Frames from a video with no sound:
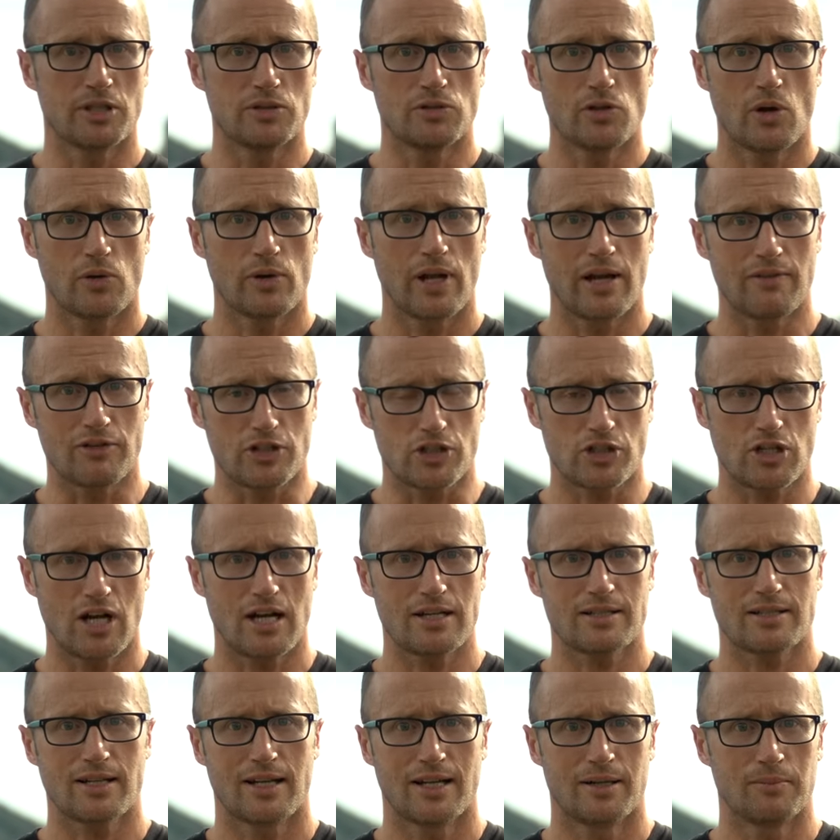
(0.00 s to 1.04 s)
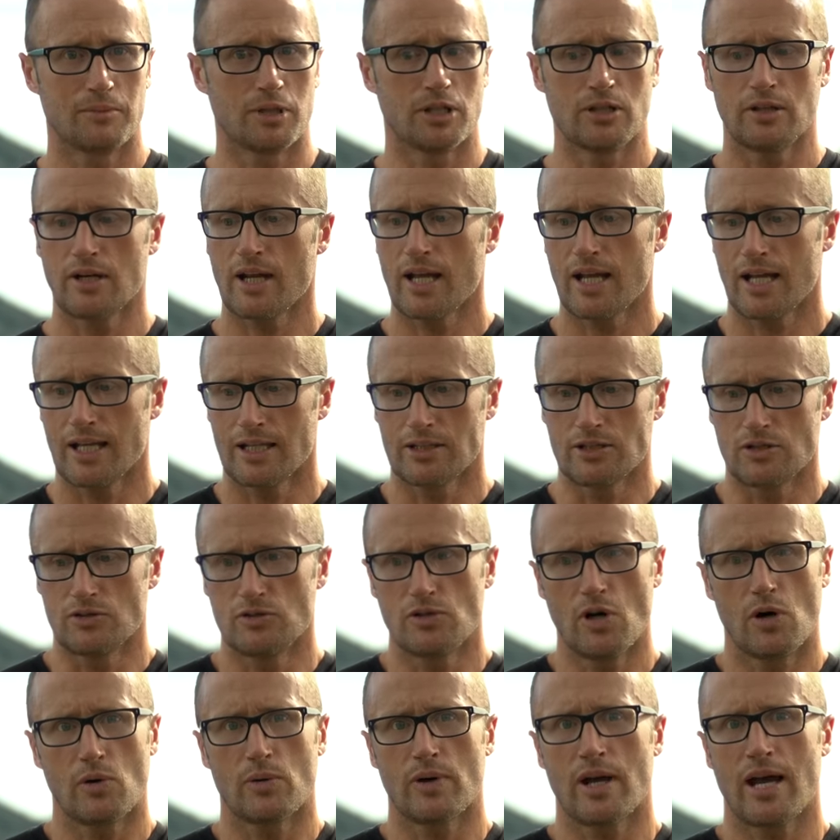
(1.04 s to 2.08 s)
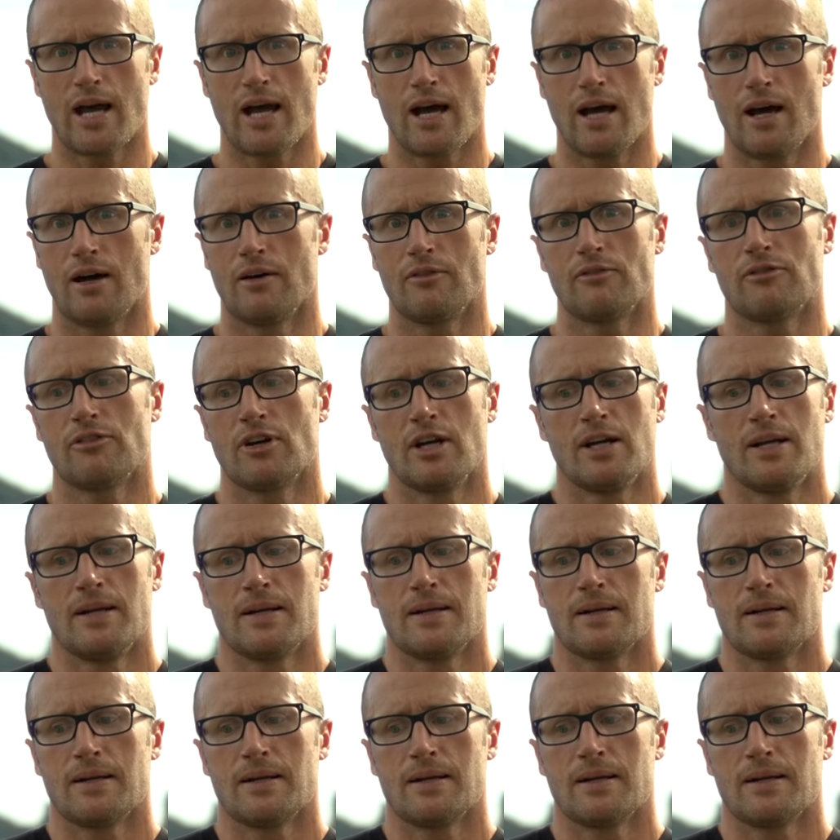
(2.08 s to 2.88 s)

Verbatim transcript: me you don't have a shot timer and you don't have